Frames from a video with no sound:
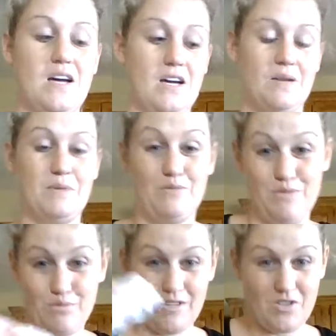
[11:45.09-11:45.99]
It
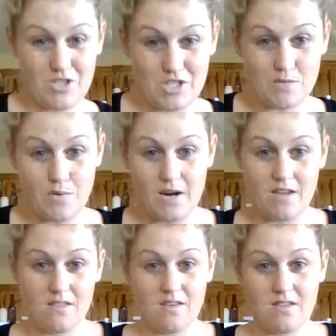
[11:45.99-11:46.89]
was really just
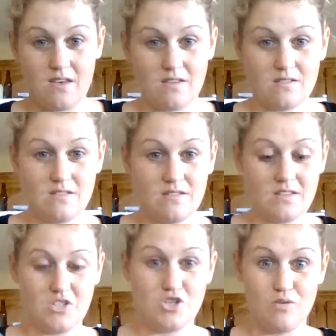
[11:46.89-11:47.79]
spreading
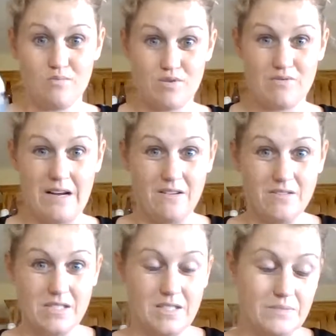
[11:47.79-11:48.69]
the germs around.